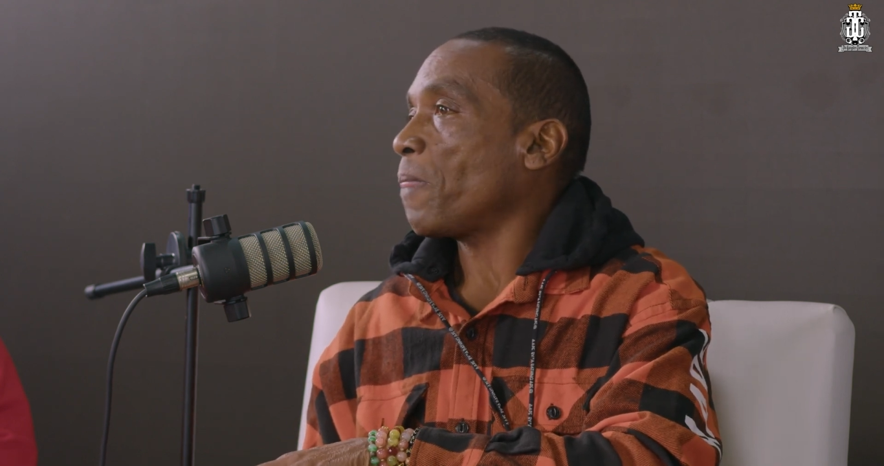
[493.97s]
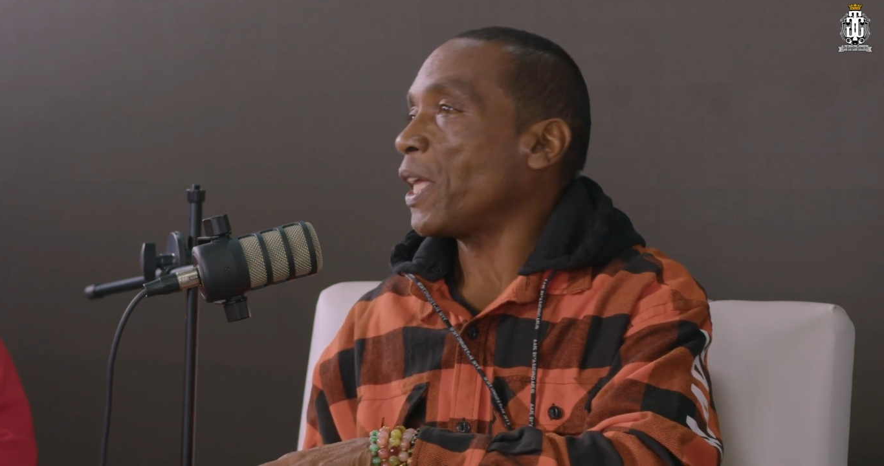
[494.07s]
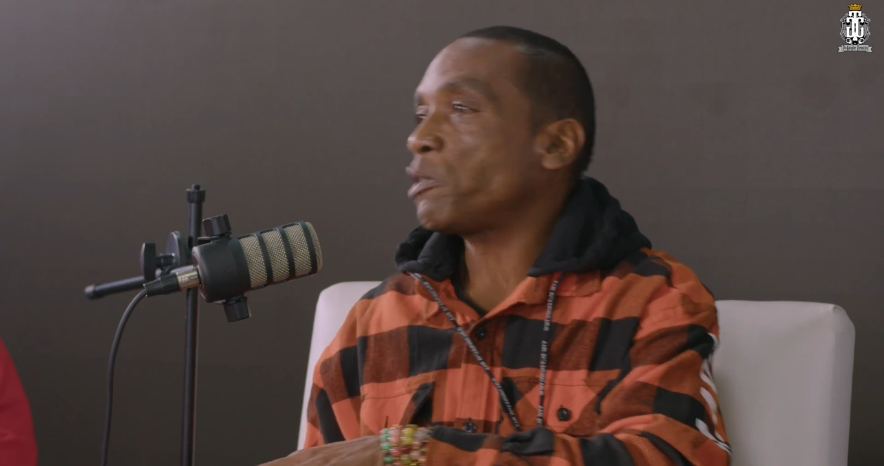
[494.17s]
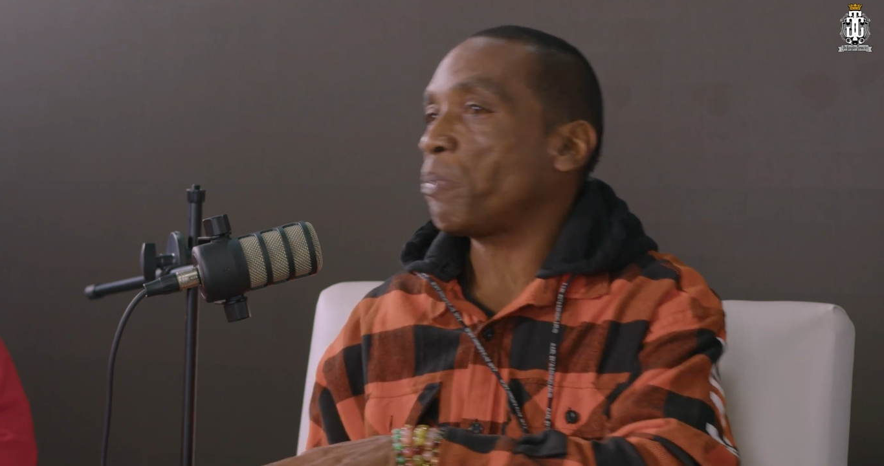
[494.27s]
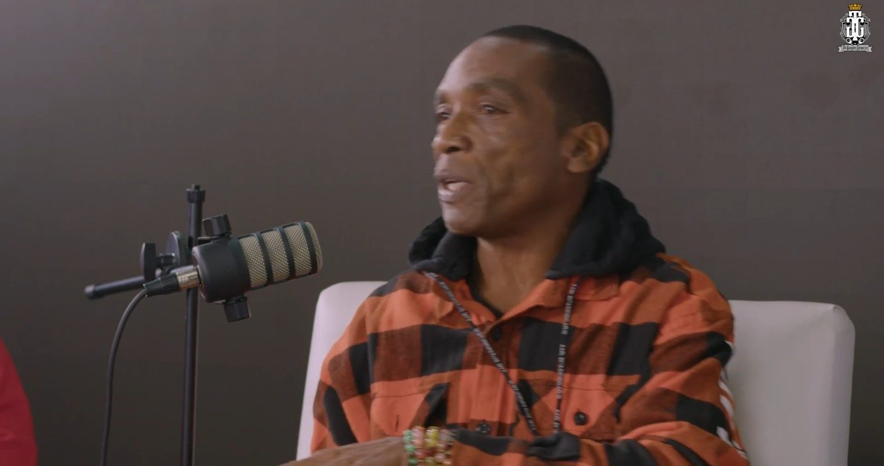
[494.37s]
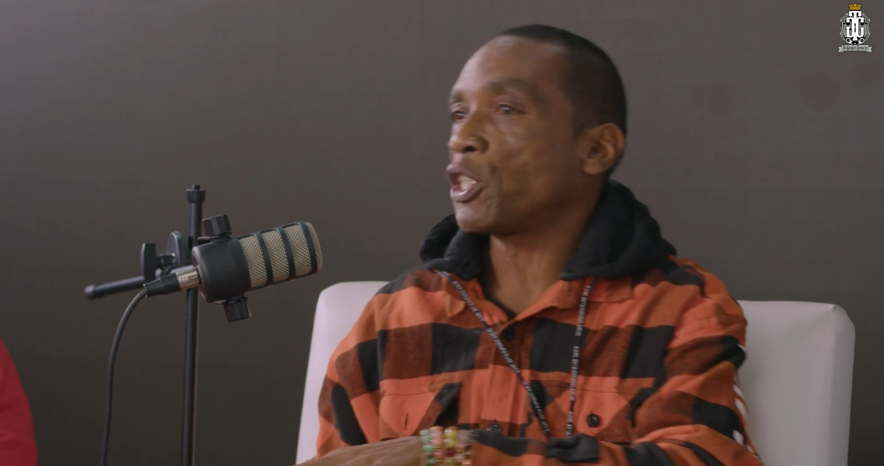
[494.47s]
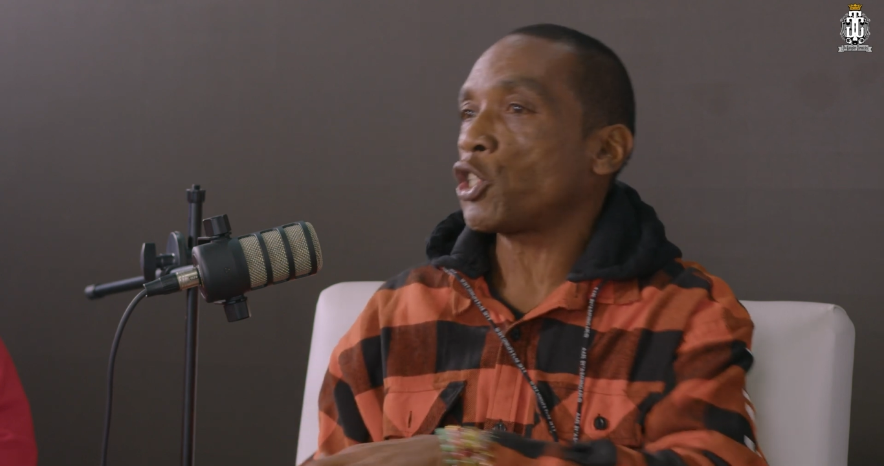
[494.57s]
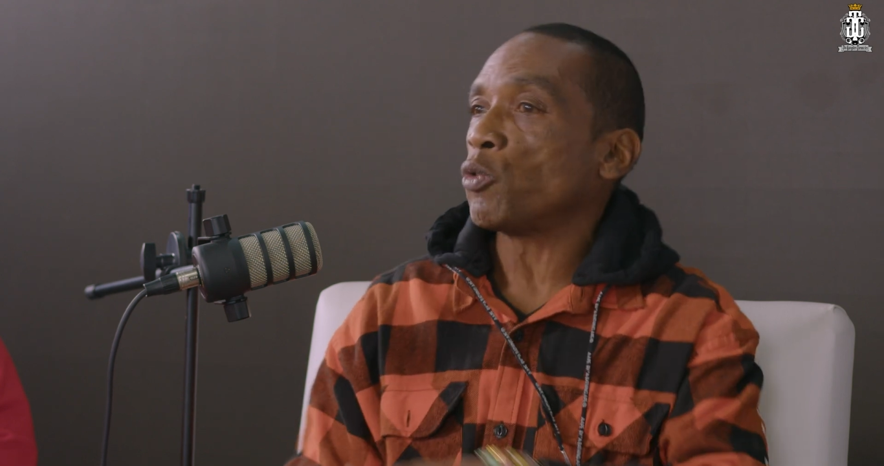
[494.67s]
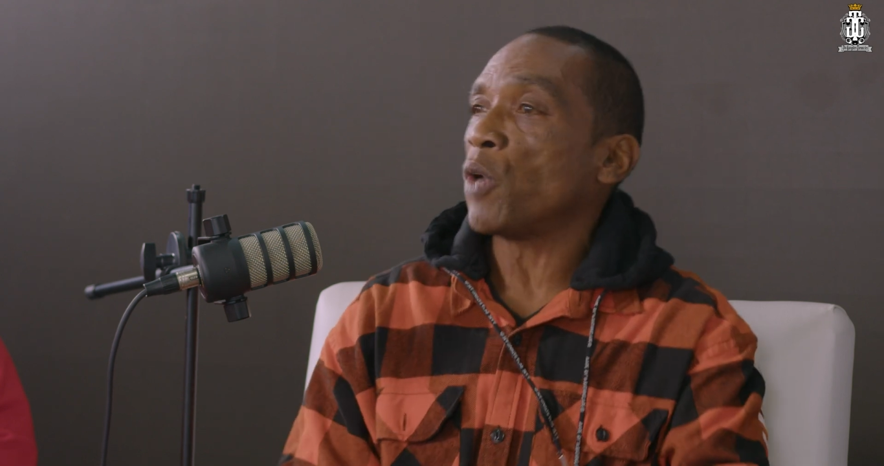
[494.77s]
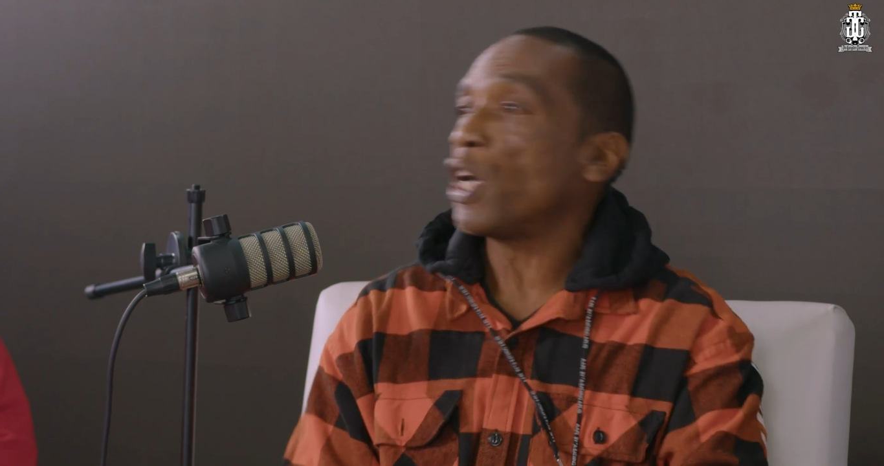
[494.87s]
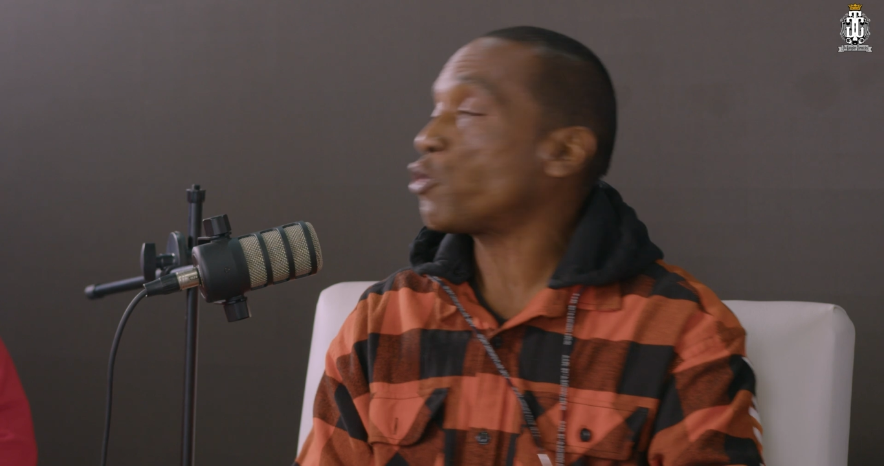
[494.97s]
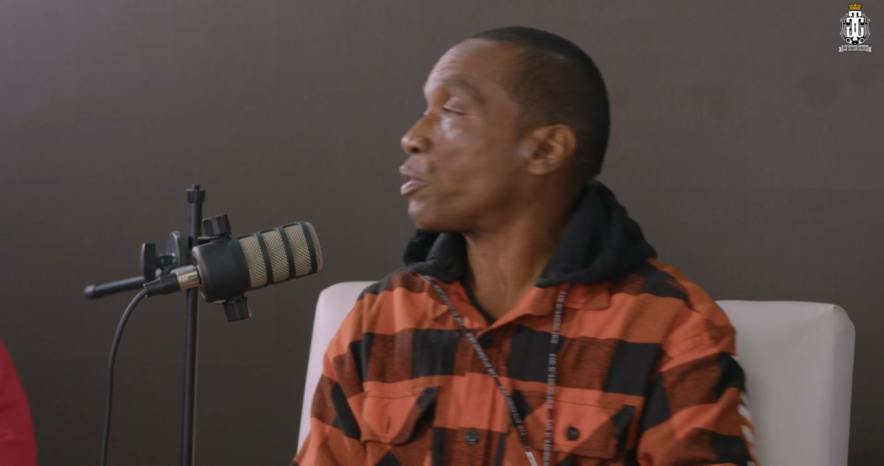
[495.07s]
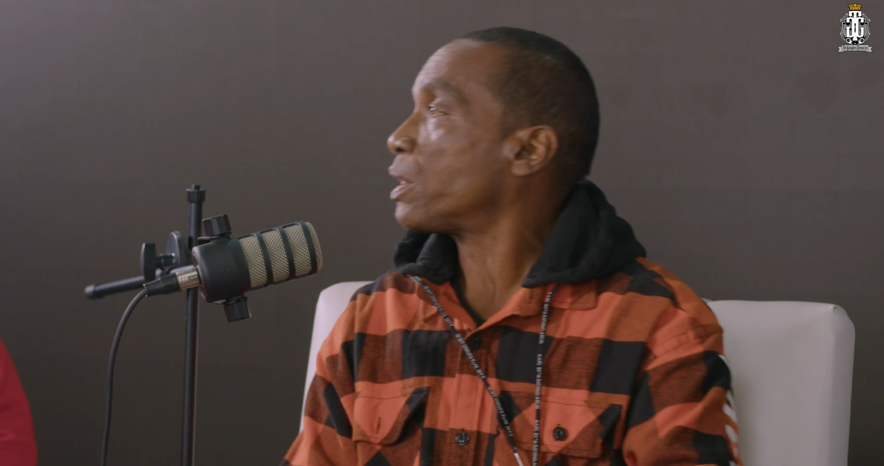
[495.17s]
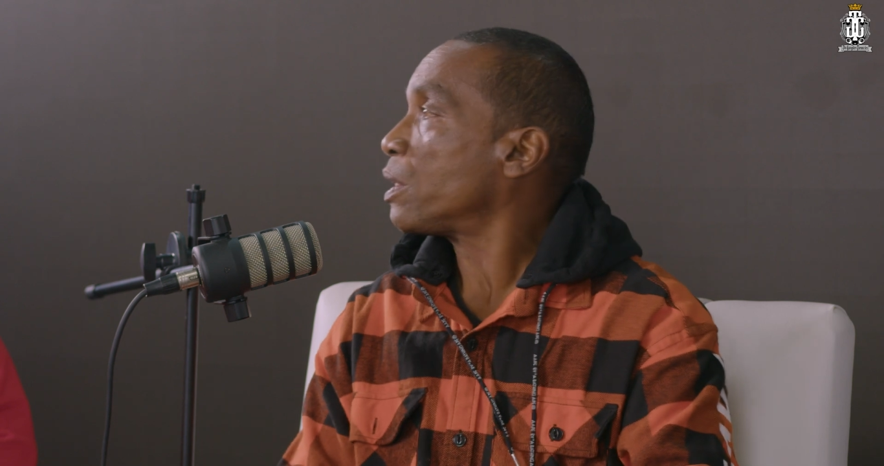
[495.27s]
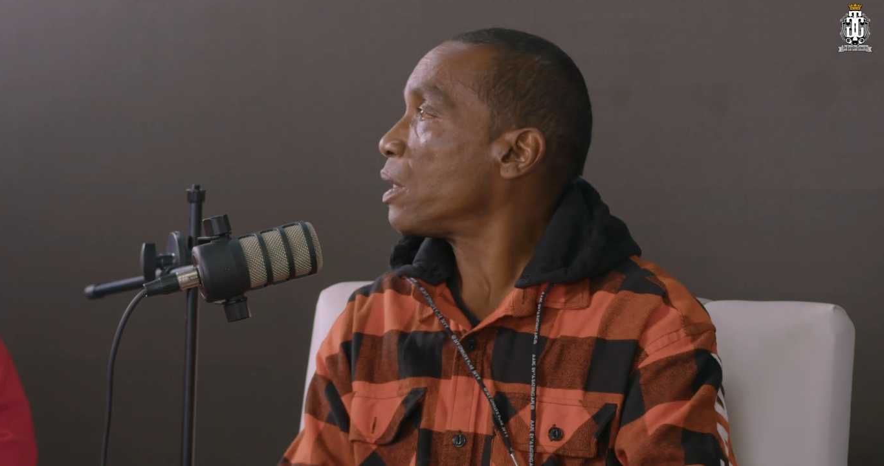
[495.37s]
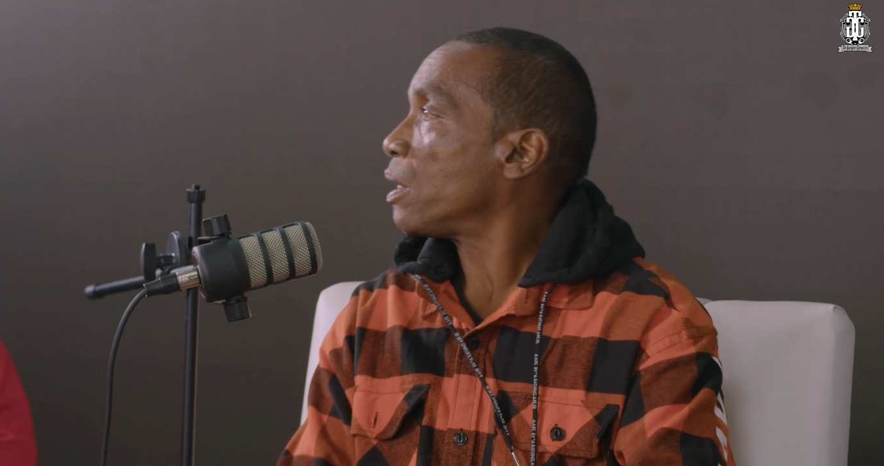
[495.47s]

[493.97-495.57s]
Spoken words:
they spend $200